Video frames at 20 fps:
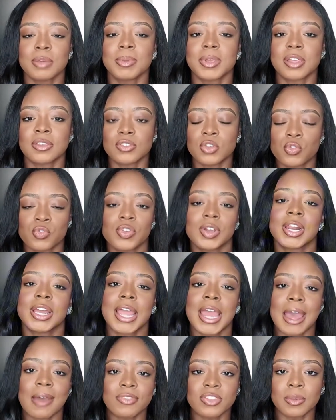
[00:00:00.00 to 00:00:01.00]
because you really
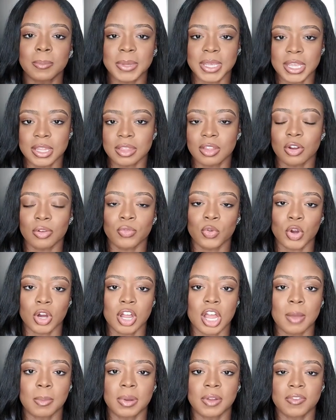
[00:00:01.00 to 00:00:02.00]
have to be in there for a
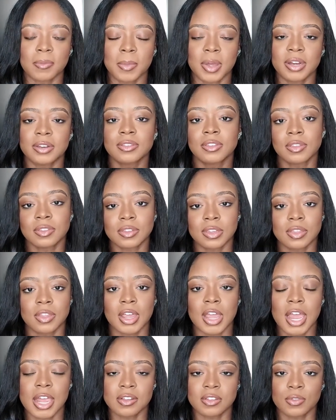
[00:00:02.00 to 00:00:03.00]
couple of months to see the
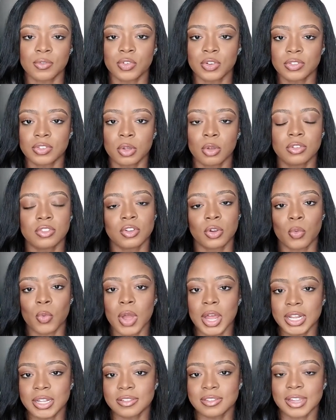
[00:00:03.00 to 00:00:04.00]
kinds of results you're
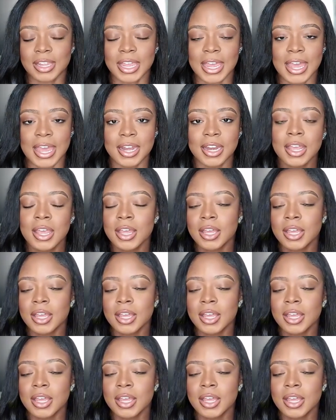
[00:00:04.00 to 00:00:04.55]
wanting to get.